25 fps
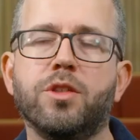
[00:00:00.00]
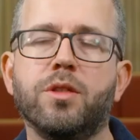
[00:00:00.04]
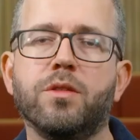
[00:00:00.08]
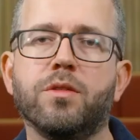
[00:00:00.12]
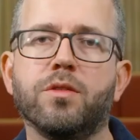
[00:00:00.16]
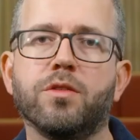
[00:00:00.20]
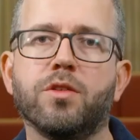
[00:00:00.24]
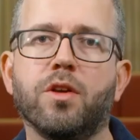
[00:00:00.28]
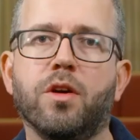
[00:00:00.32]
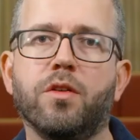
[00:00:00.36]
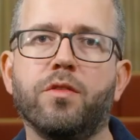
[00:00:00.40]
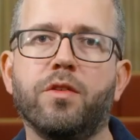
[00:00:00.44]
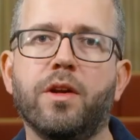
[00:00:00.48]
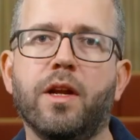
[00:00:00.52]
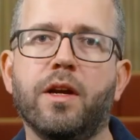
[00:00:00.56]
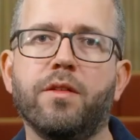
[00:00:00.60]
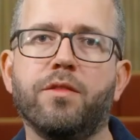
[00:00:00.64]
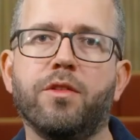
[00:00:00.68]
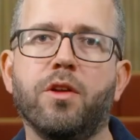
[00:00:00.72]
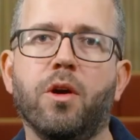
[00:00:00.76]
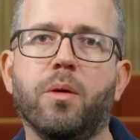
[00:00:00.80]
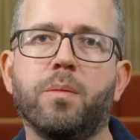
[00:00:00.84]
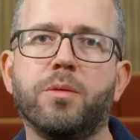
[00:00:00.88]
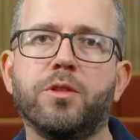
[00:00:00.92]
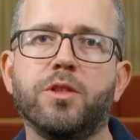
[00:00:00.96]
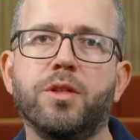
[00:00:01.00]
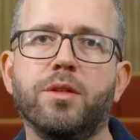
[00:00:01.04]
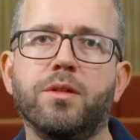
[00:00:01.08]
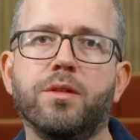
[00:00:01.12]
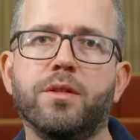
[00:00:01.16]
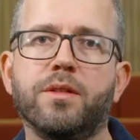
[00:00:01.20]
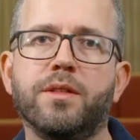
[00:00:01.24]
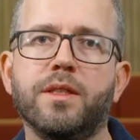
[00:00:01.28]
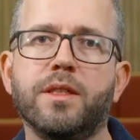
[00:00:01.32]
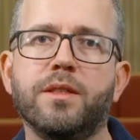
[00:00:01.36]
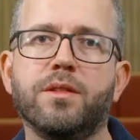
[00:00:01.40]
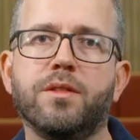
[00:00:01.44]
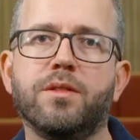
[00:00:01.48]
students often have the
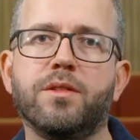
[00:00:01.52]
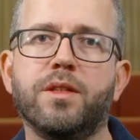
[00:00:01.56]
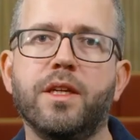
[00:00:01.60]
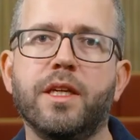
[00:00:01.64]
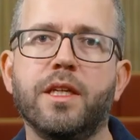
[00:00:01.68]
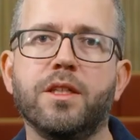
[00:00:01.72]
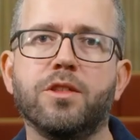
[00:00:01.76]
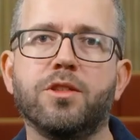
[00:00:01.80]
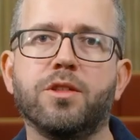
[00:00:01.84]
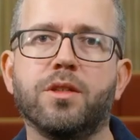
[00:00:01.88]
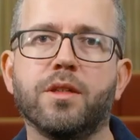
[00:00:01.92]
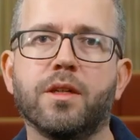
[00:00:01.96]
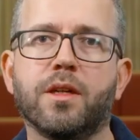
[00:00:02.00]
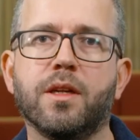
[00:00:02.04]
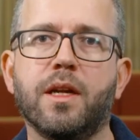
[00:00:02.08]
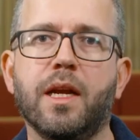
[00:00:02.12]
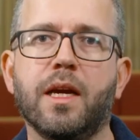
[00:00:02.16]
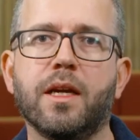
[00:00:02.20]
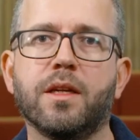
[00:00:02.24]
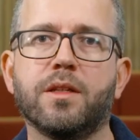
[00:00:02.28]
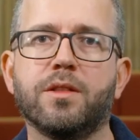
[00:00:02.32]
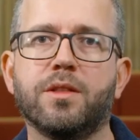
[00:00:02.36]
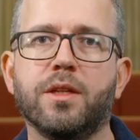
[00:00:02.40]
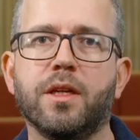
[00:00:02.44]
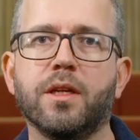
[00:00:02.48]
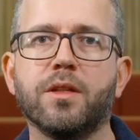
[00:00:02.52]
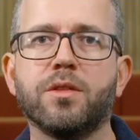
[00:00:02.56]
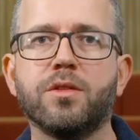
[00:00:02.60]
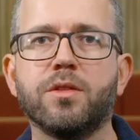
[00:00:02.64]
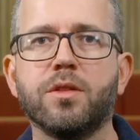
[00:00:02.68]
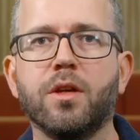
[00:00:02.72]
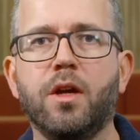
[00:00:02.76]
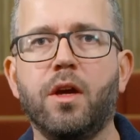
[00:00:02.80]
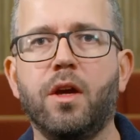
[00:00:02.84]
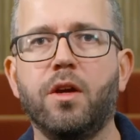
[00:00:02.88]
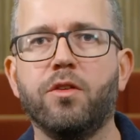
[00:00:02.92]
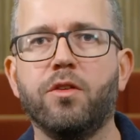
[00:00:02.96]
opportunity to teach and can access